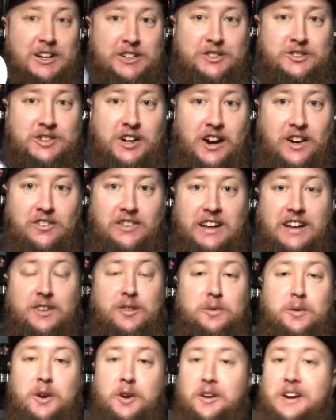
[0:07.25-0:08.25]
Driving down the
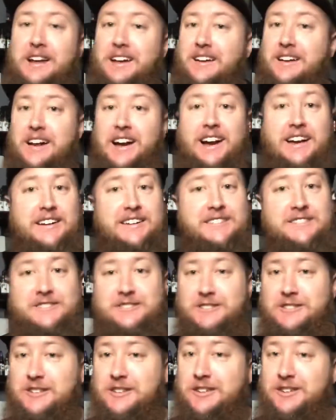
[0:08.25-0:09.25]
road at night,
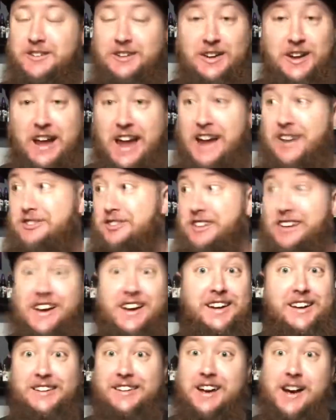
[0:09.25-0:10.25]
actually
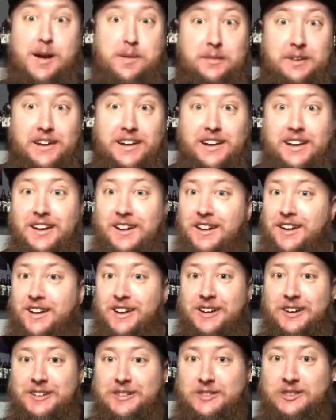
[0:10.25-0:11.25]
any time of day,
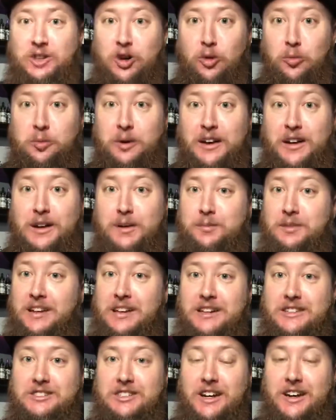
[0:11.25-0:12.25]
don't pick up the
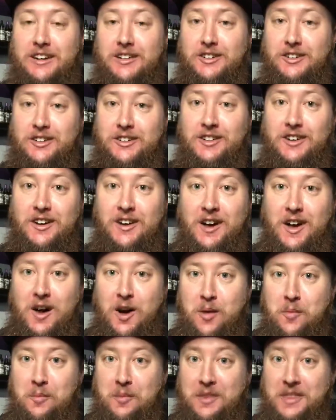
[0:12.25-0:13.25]
hitchhiker.
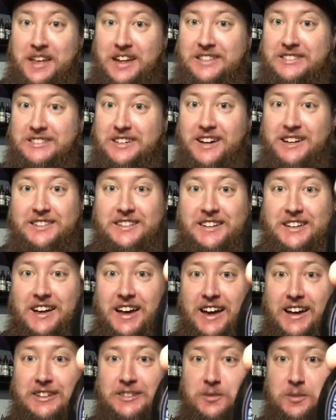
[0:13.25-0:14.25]
But that's not the
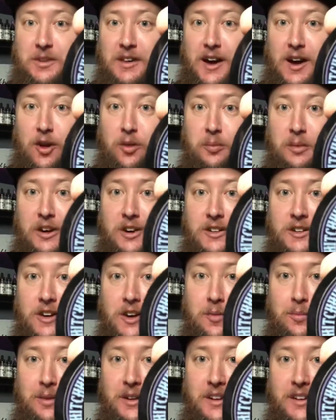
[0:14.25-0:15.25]
case with Iowa Beard
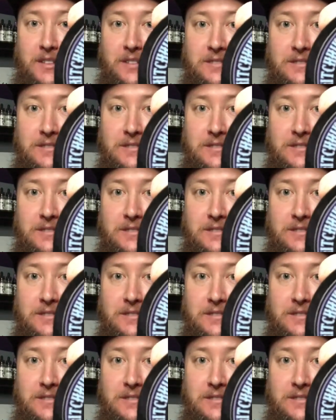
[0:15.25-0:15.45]
Company.